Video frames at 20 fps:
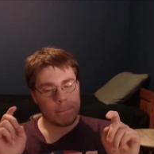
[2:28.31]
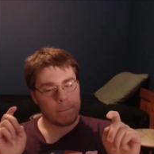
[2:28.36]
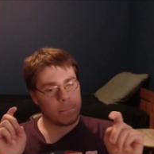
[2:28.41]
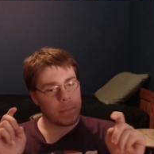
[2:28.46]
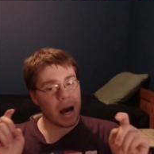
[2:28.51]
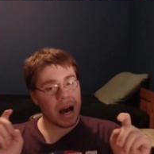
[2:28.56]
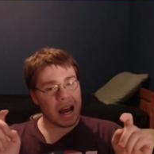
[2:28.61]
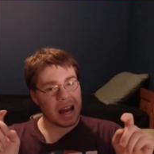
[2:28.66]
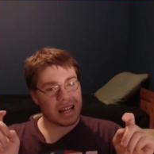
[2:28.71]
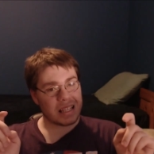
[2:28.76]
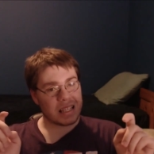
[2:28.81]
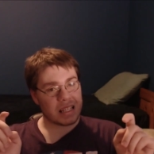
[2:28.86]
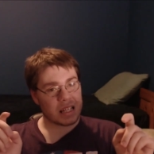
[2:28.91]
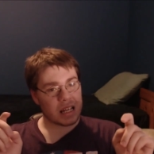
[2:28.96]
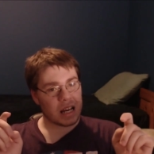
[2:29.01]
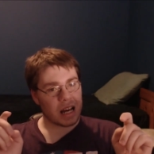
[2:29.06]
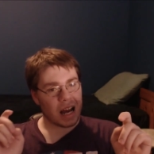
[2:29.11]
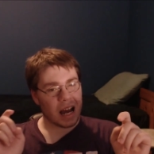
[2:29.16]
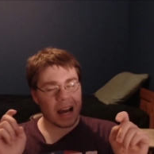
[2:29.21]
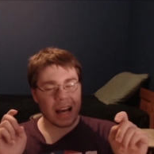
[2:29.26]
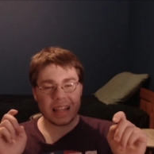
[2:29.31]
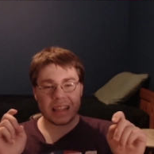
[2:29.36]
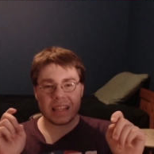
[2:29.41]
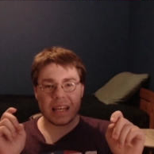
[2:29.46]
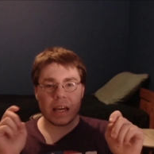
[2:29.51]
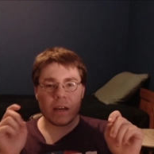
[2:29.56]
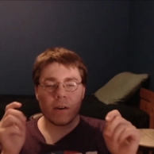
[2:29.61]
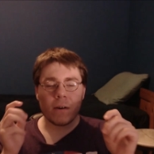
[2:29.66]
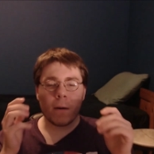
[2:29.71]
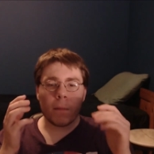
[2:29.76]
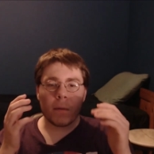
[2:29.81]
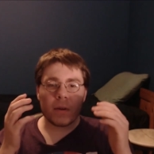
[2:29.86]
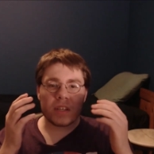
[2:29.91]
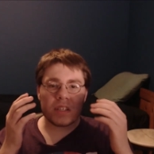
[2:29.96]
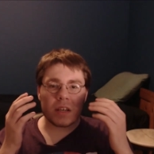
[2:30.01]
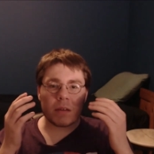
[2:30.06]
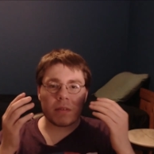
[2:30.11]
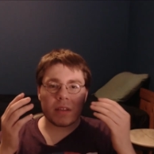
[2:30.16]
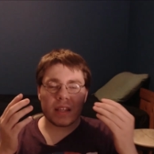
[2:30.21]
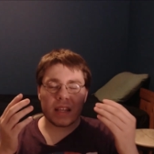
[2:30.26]
but I think it'll be
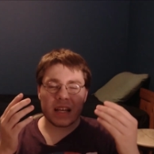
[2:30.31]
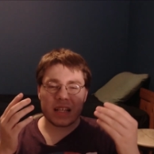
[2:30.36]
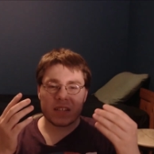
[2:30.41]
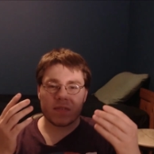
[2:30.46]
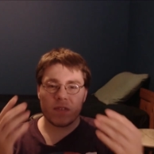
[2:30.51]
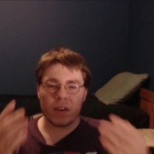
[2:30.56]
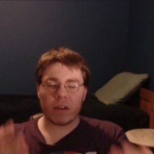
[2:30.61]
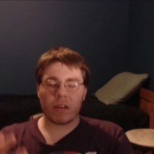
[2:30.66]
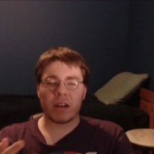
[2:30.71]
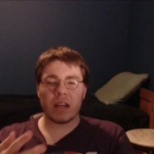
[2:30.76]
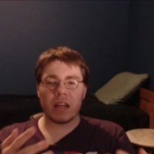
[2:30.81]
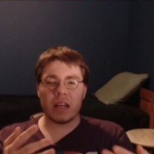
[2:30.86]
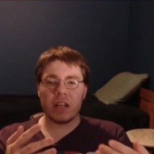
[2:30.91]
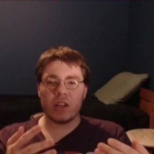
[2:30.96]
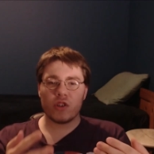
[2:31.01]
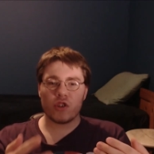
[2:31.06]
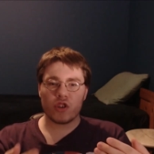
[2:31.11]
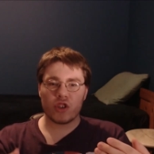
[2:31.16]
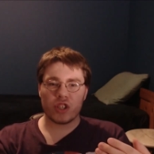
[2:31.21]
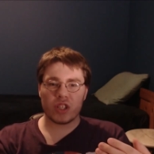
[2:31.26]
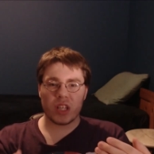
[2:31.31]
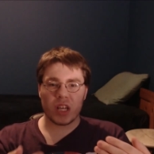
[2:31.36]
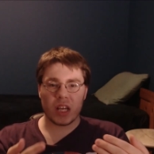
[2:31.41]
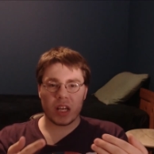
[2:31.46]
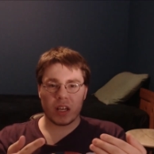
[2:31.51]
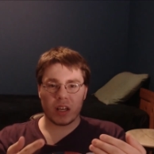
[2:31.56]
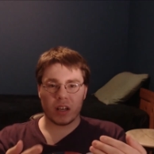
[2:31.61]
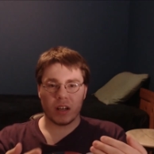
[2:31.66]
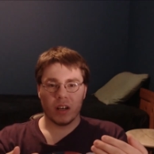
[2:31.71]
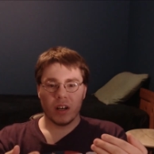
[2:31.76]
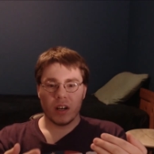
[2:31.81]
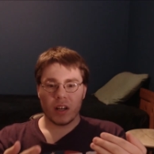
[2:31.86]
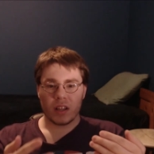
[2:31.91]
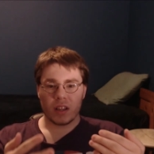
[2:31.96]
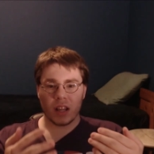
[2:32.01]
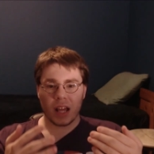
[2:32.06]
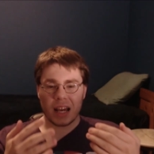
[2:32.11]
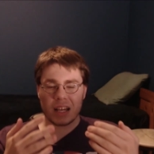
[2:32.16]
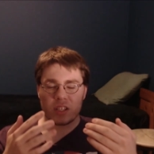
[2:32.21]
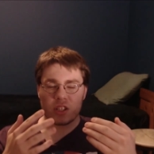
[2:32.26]
something that's very interesting,
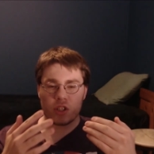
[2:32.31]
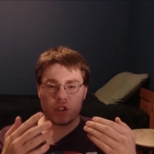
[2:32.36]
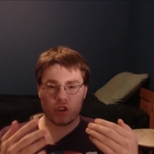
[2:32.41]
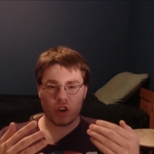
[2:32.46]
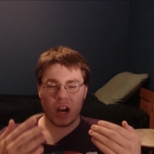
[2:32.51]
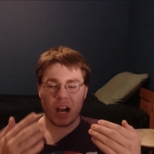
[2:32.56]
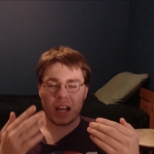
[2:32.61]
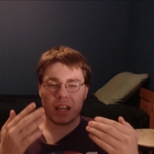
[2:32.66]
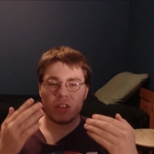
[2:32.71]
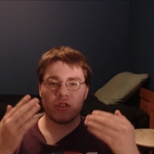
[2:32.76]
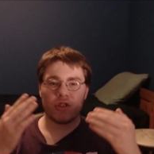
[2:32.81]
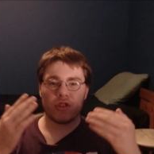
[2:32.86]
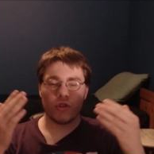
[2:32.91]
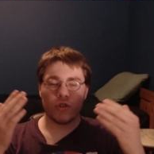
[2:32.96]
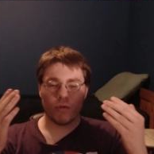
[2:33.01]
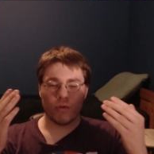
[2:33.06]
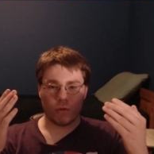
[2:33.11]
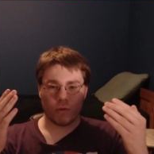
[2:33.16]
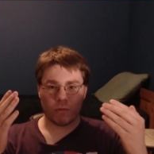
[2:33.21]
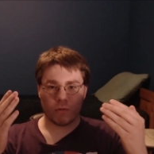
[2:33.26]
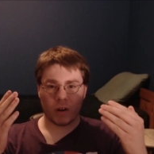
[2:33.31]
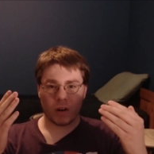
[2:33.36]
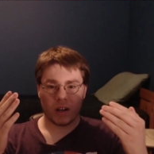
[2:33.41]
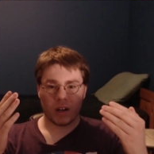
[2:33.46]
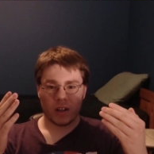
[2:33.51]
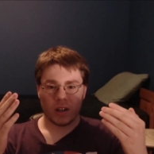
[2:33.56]
like to try and do.